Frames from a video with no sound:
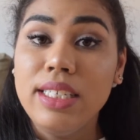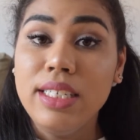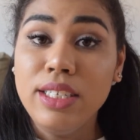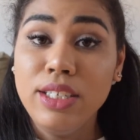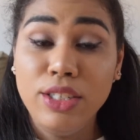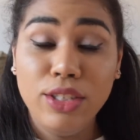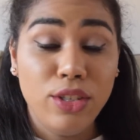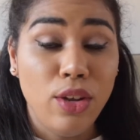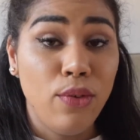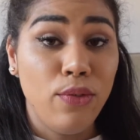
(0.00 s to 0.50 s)

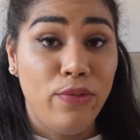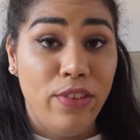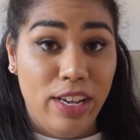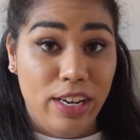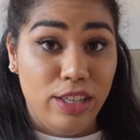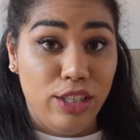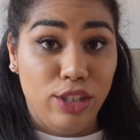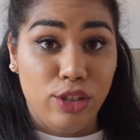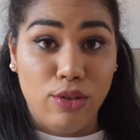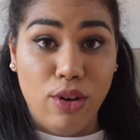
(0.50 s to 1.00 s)
So
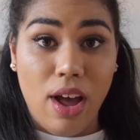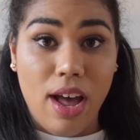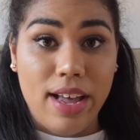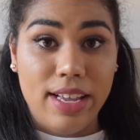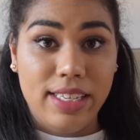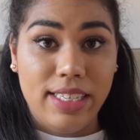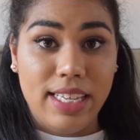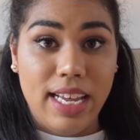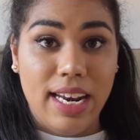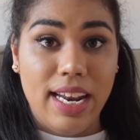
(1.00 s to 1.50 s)
fingers
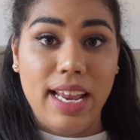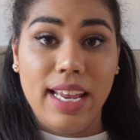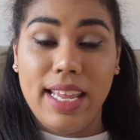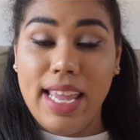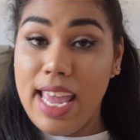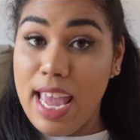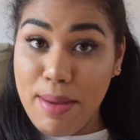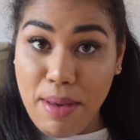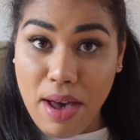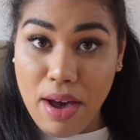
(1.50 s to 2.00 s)
crossed that it
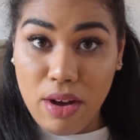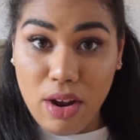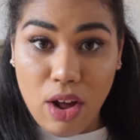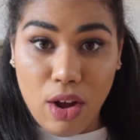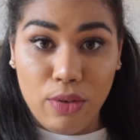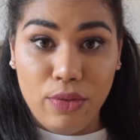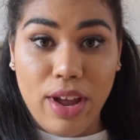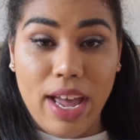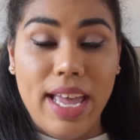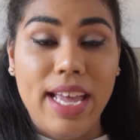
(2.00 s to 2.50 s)
came out
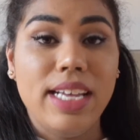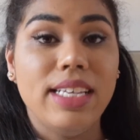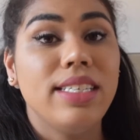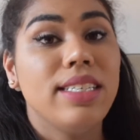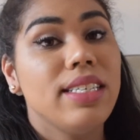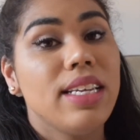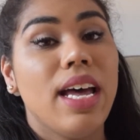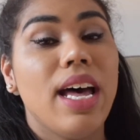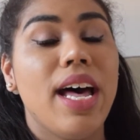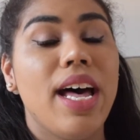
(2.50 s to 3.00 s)
all
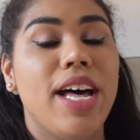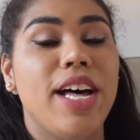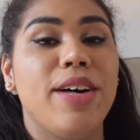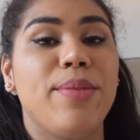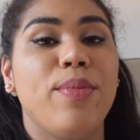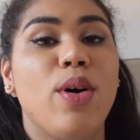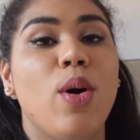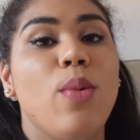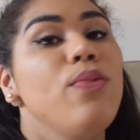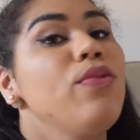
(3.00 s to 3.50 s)
right.
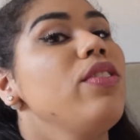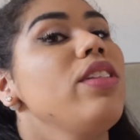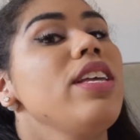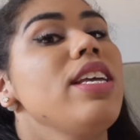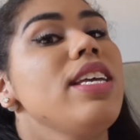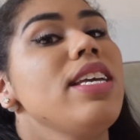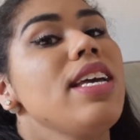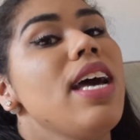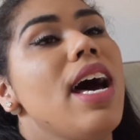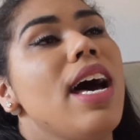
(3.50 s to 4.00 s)

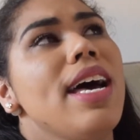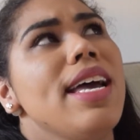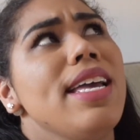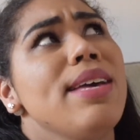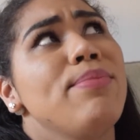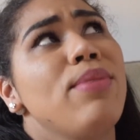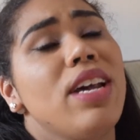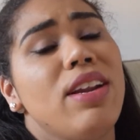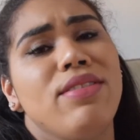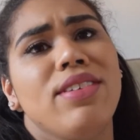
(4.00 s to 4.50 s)
Hopefully I
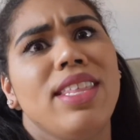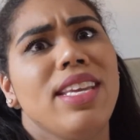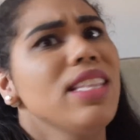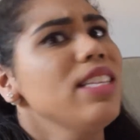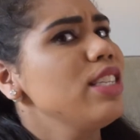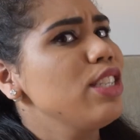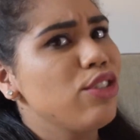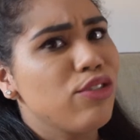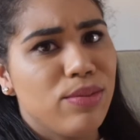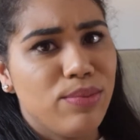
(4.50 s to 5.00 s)
put everything in
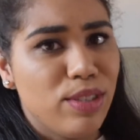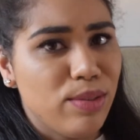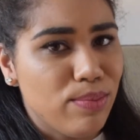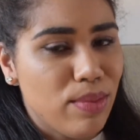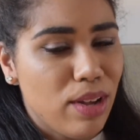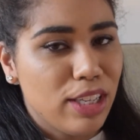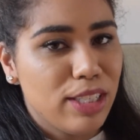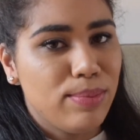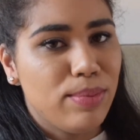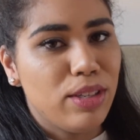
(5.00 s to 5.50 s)
the description
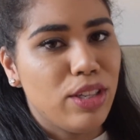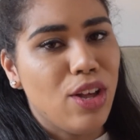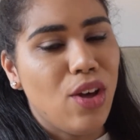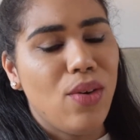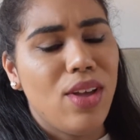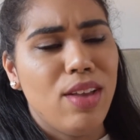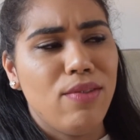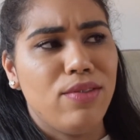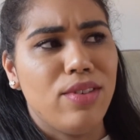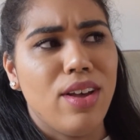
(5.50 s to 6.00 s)
box below.
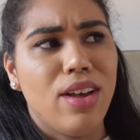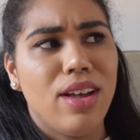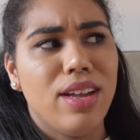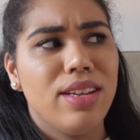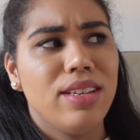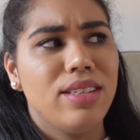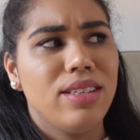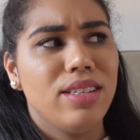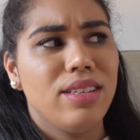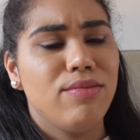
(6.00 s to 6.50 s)
If
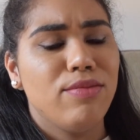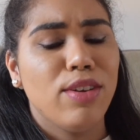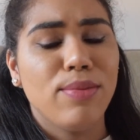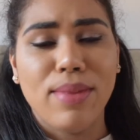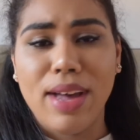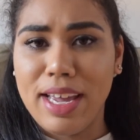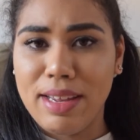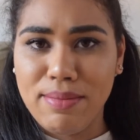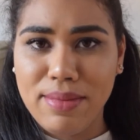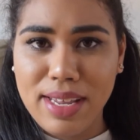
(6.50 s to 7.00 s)
not,
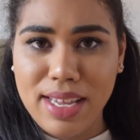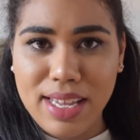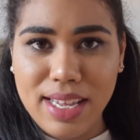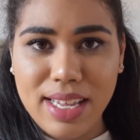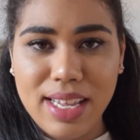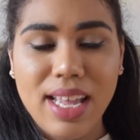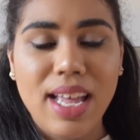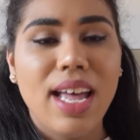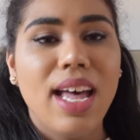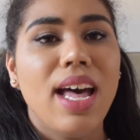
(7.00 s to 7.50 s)
remind me.